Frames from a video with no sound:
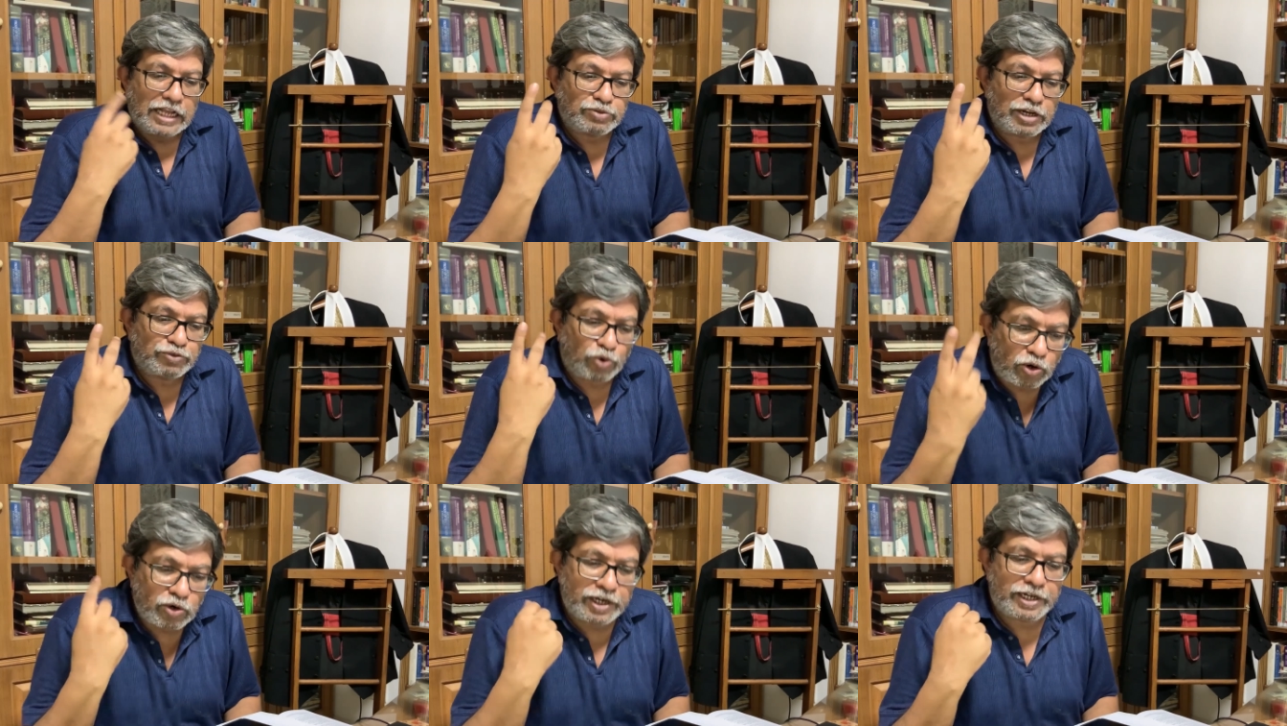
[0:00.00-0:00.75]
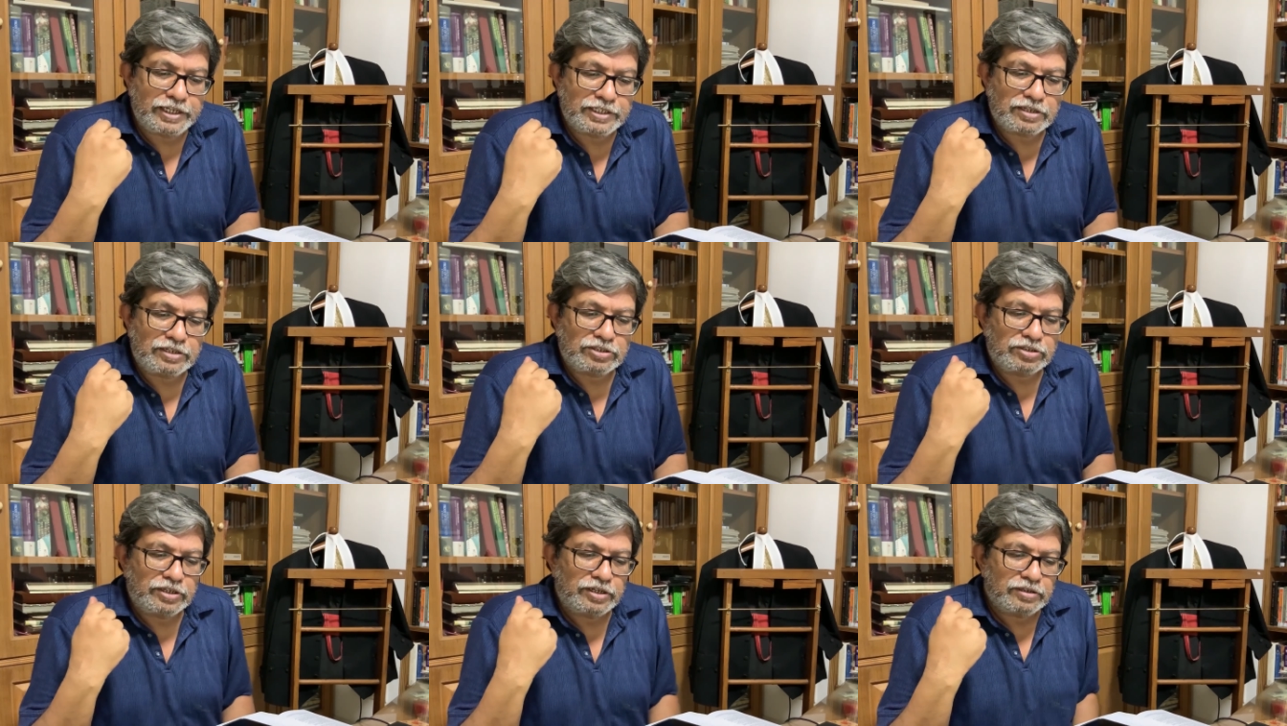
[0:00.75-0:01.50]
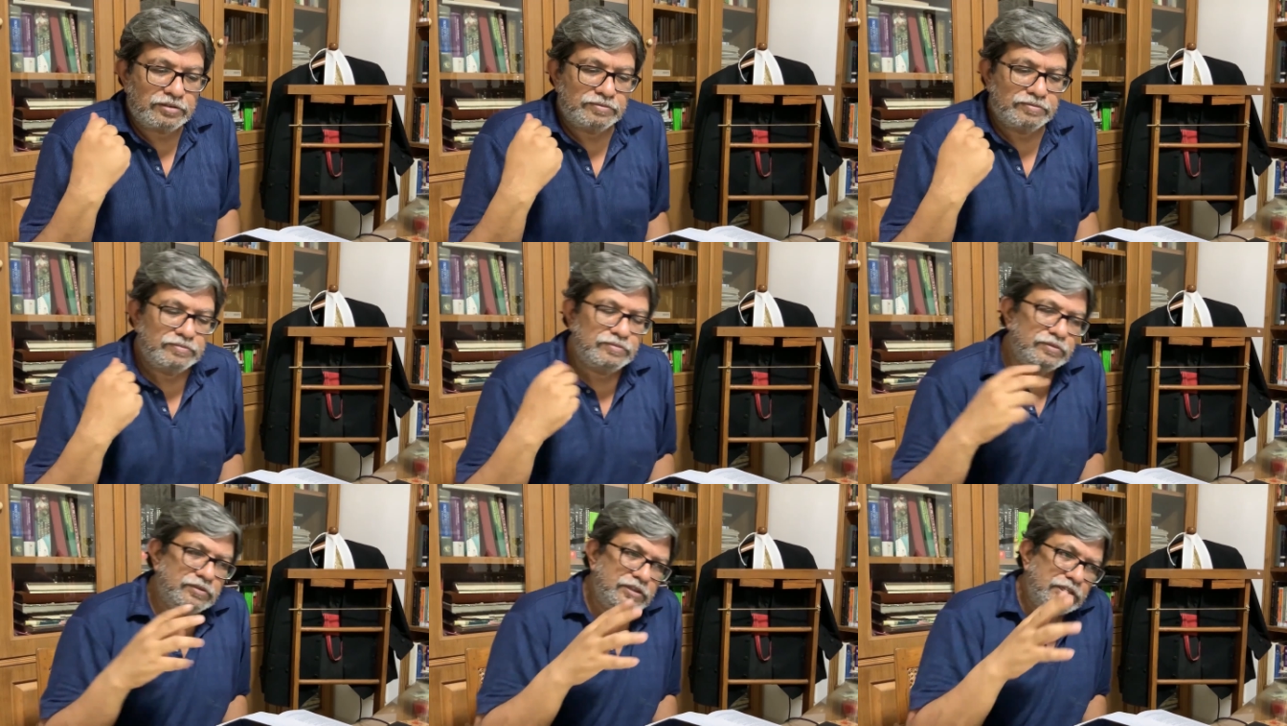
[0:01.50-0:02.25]
as far as fraudulently is concerned,
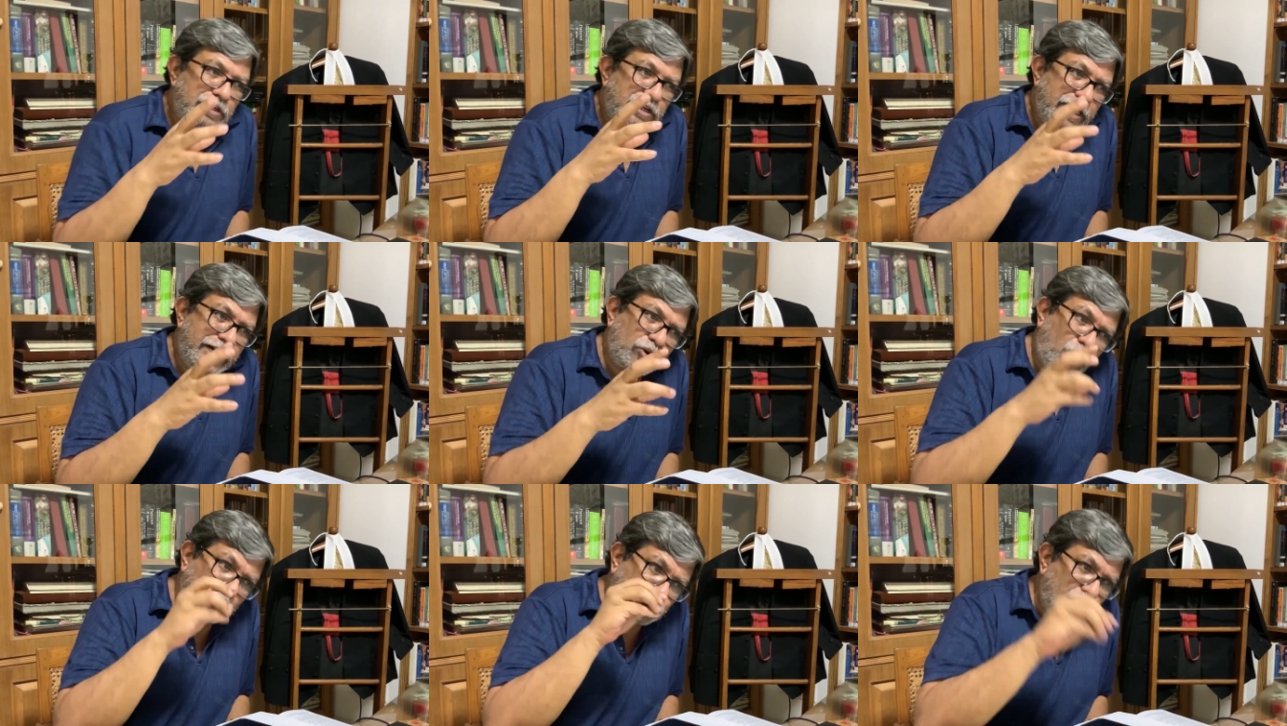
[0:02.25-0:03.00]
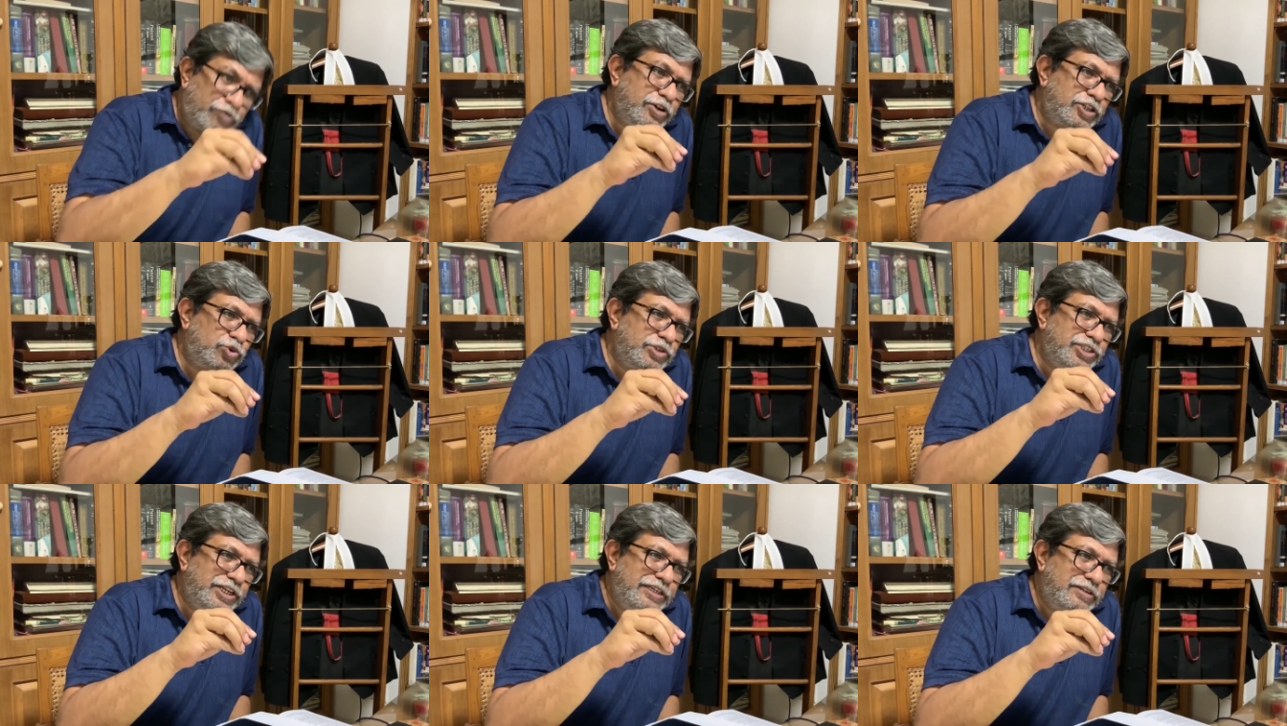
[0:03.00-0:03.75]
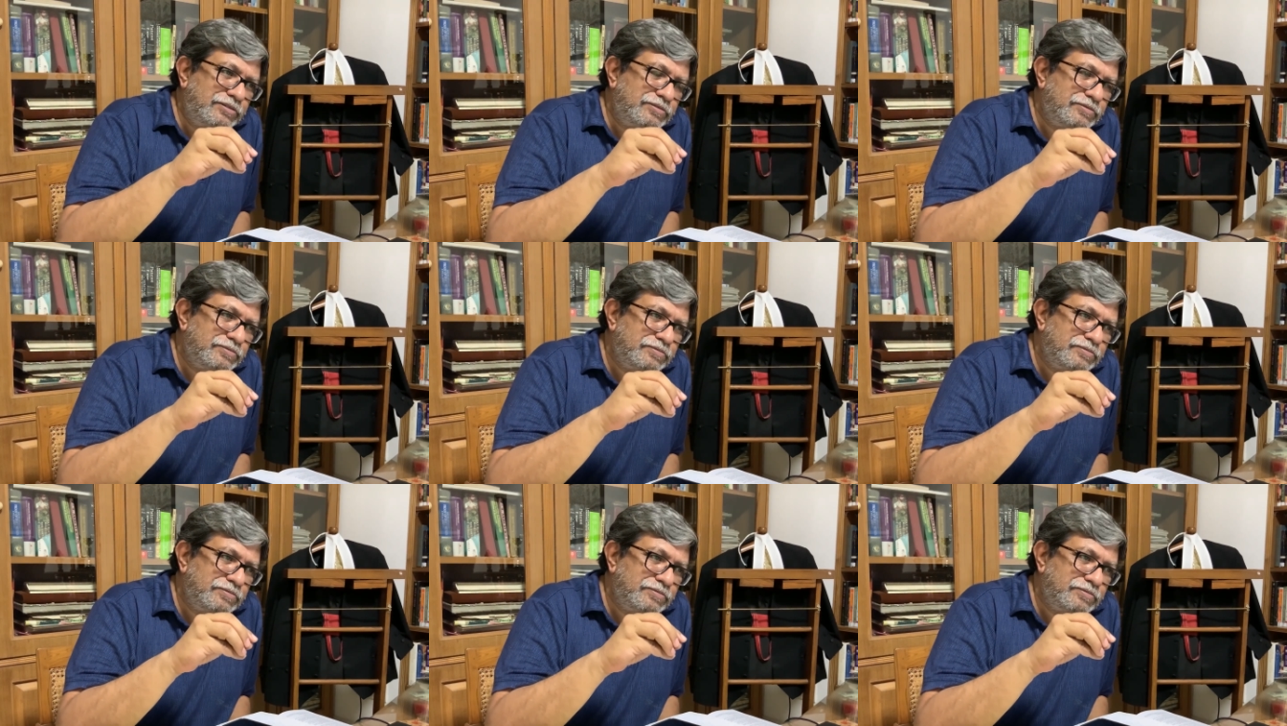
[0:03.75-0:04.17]
it also refers to injury.